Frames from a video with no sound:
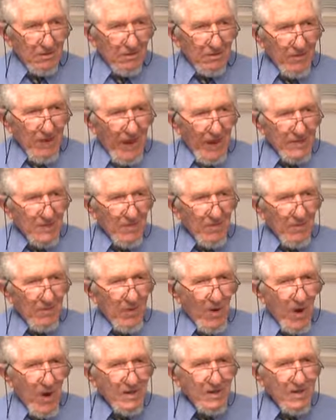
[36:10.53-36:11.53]
that's a
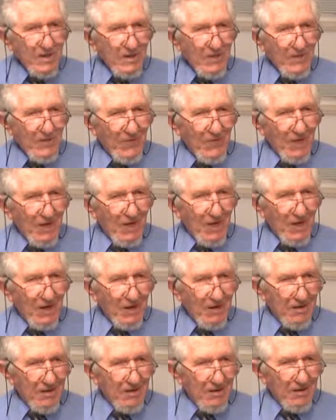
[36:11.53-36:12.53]
positive thing.
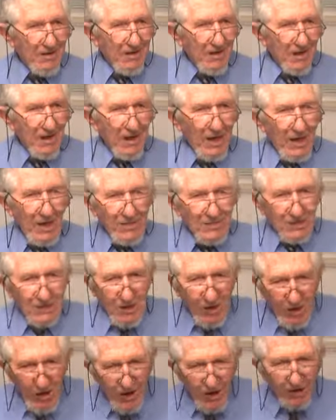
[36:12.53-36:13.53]
It's
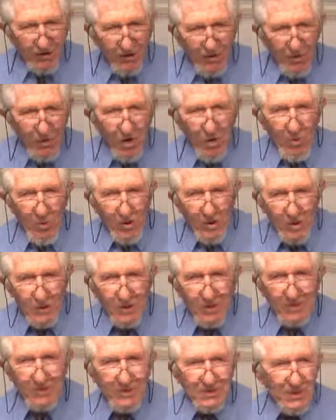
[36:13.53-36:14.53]
going through a
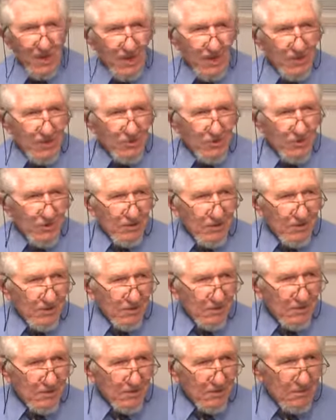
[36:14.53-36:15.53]
worship stage,
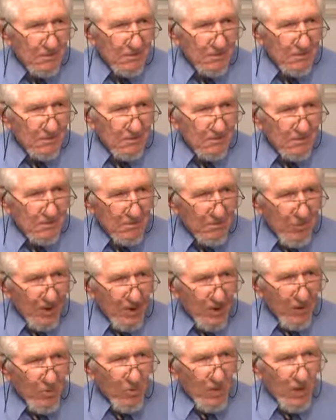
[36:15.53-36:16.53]

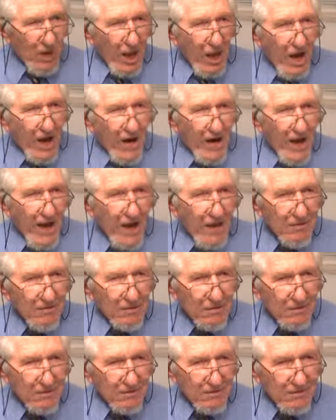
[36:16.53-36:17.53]
but it will iron
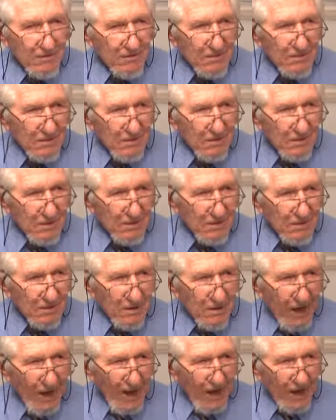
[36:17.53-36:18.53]
out.
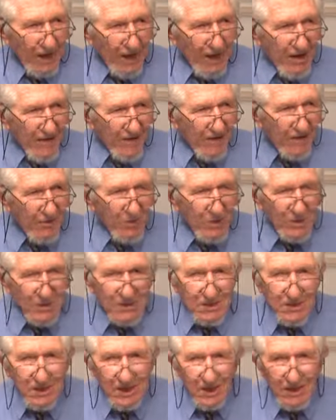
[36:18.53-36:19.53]
And even we
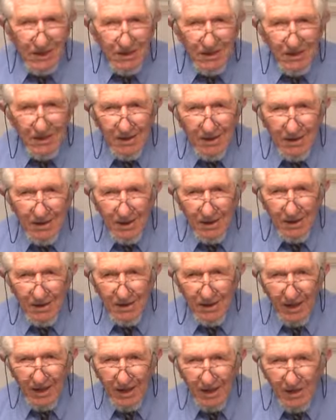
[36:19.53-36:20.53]
see it
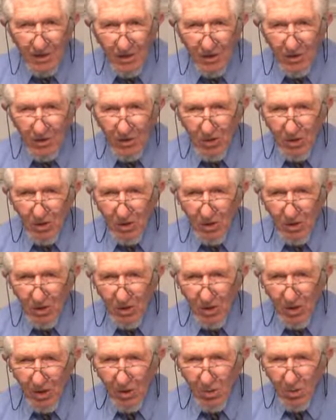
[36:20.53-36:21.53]
in like
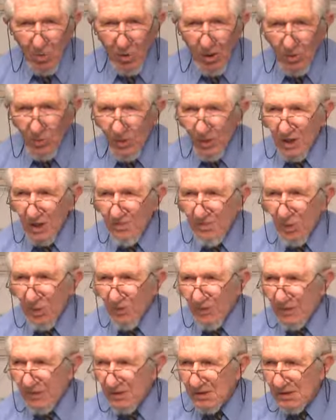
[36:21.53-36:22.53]
award-winning
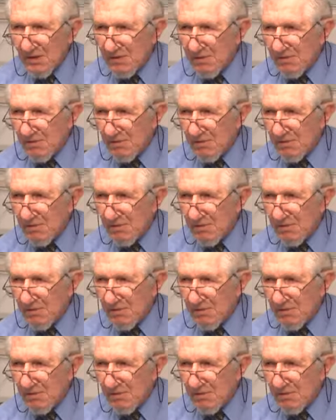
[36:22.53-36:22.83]
movies,